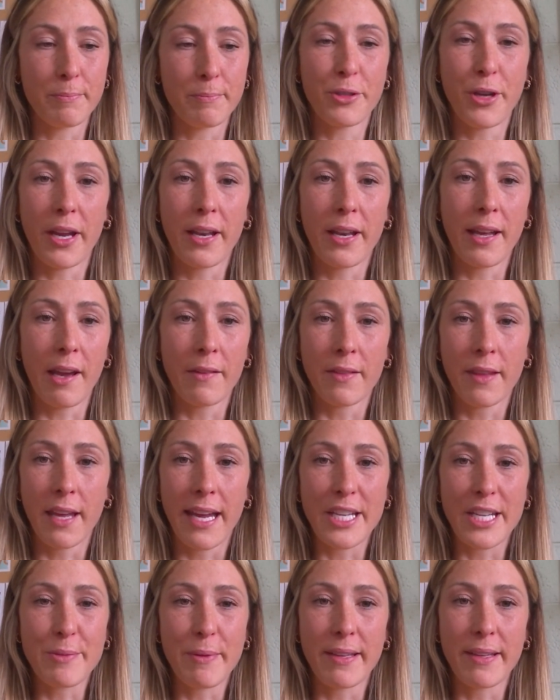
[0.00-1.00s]
training out in the
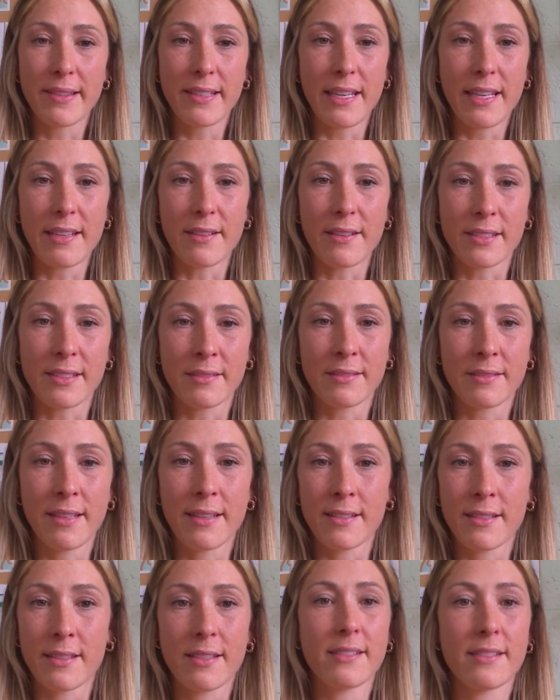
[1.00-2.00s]
HPC isn't